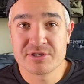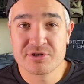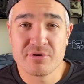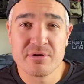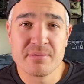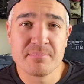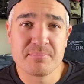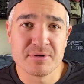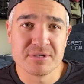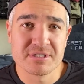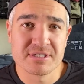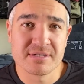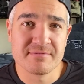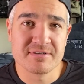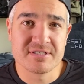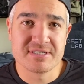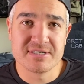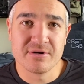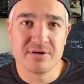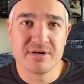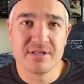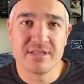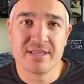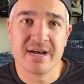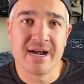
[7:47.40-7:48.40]
screen printing
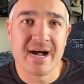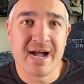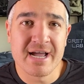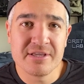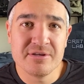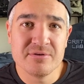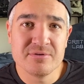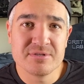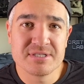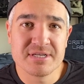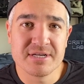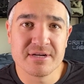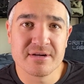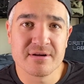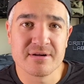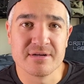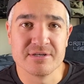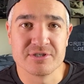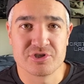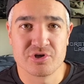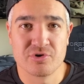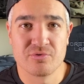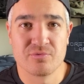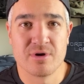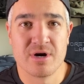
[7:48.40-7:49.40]
facility that I use here
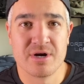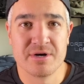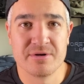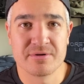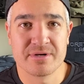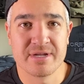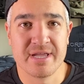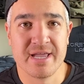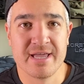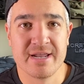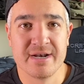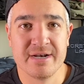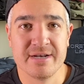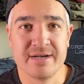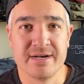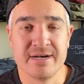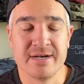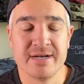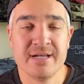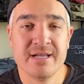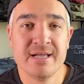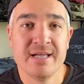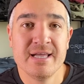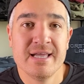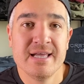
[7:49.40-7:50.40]
in Toronto,
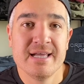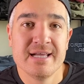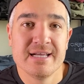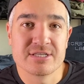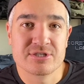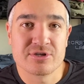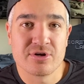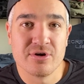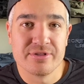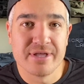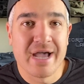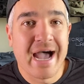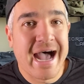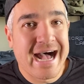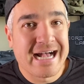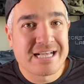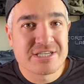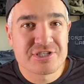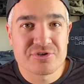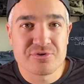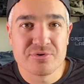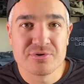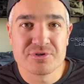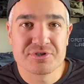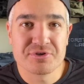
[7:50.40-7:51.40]
Canada, is called
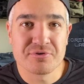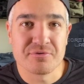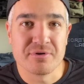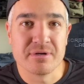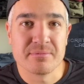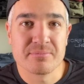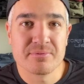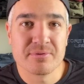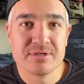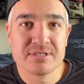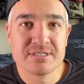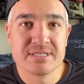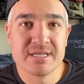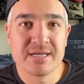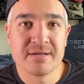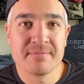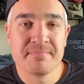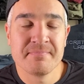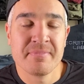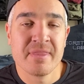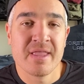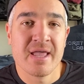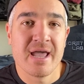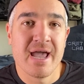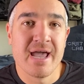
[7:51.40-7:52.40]
Astro Screen
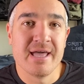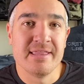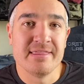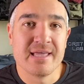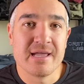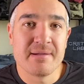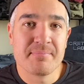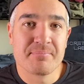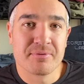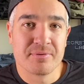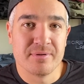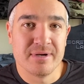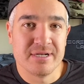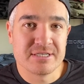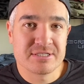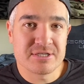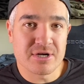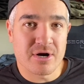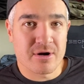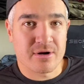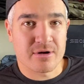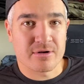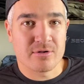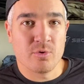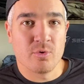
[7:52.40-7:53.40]
Printing, and they print
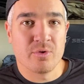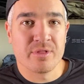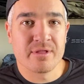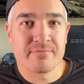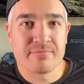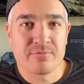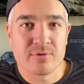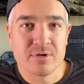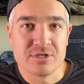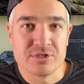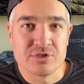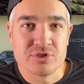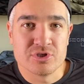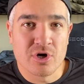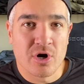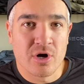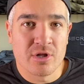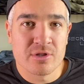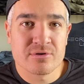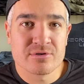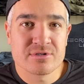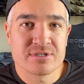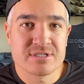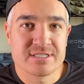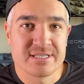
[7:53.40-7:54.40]
our clothing for a
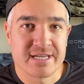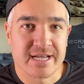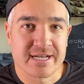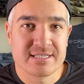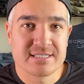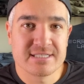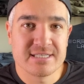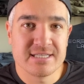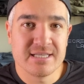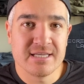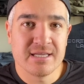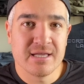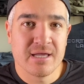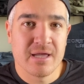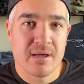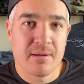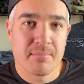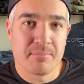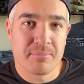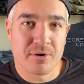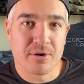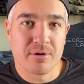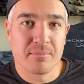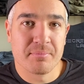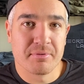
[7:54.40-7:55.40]
dollar sixty
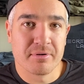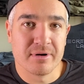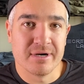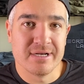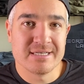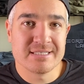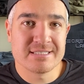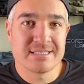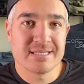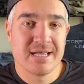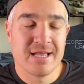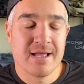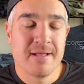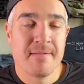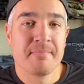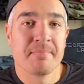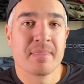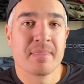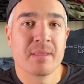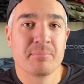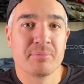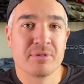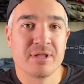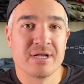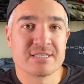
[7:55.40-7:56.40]
per print
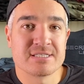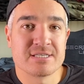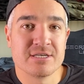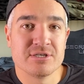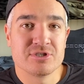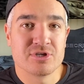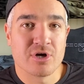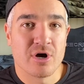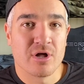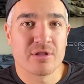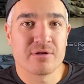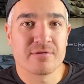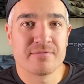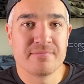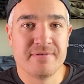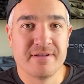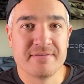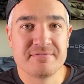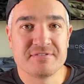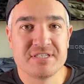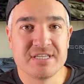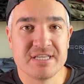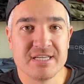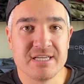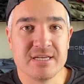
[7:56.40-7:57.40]
plus
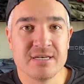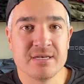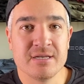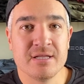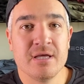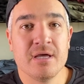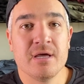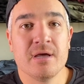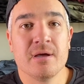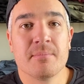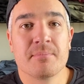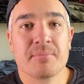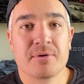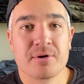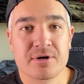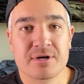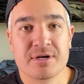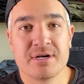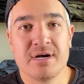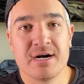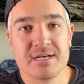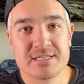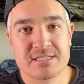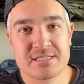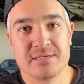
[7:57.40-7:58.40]
$1.15 per
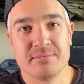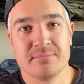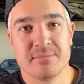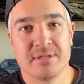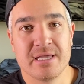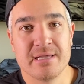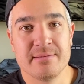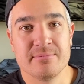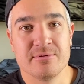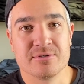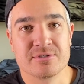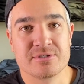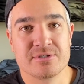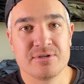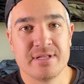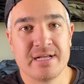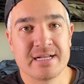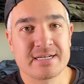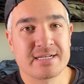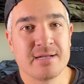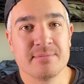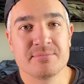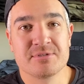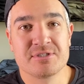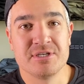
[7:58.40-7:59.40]
custom label. So
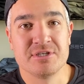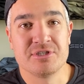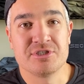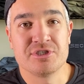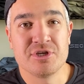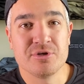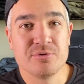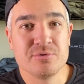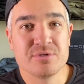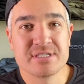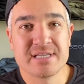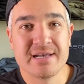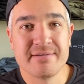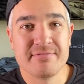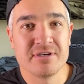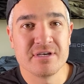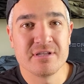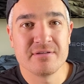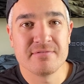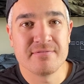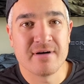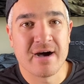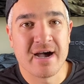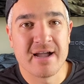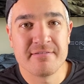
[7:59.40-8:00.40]
that comes to
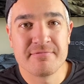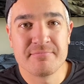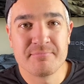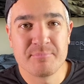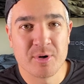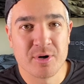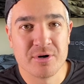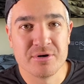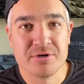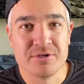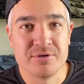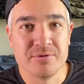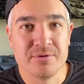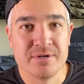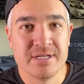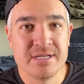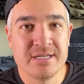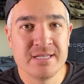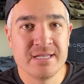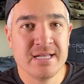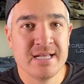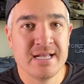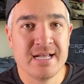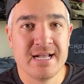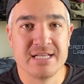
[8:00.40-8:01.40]
275 per
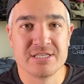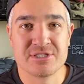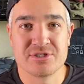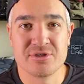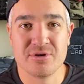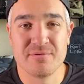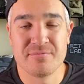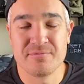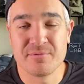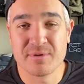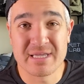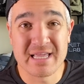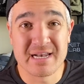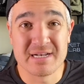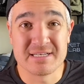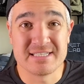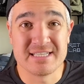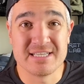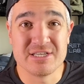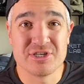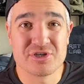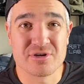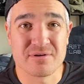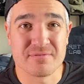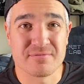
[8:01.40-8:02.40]
unit. And so if you get a
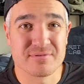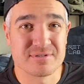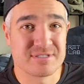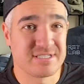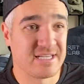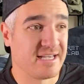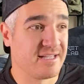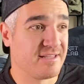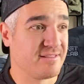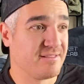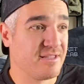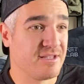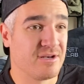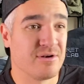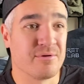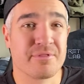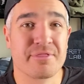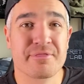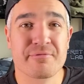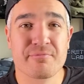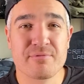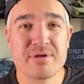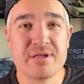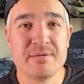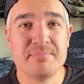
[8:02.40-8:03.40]
t-shirt for say, you know,
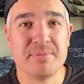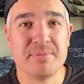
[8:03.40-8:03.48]
three